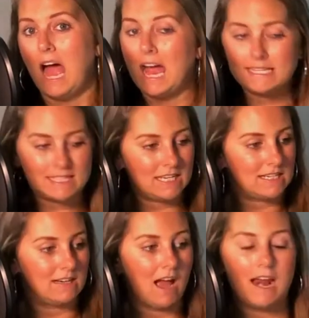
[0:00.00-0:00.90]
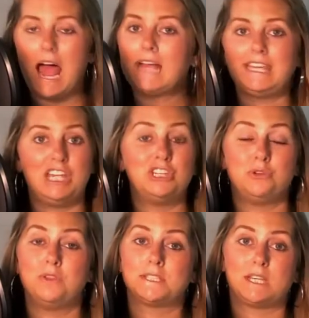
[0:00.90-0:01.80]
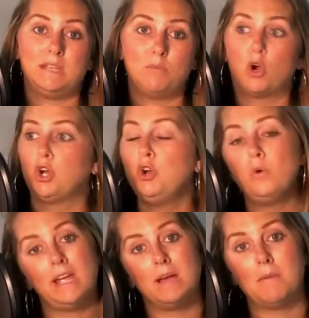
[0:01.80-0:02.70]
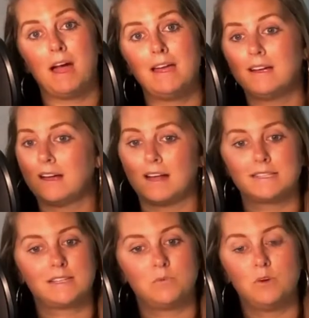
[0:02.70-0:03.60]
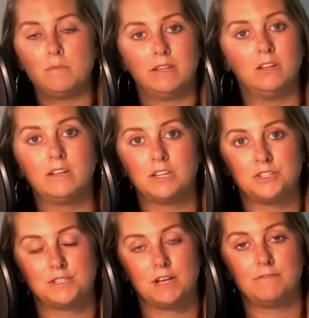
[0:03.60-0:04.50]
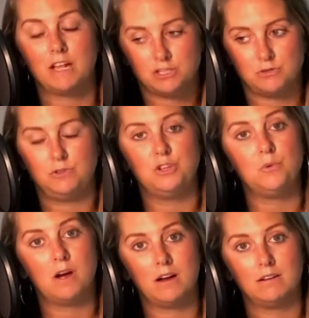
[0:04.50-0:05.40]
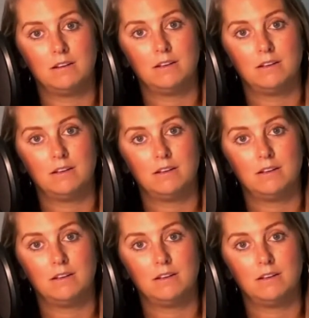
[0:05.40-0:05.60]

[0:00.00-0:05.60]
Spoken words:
I said to God, I can't do this anymore. Who am I? And God said, woman, look at yourself. That's who you are.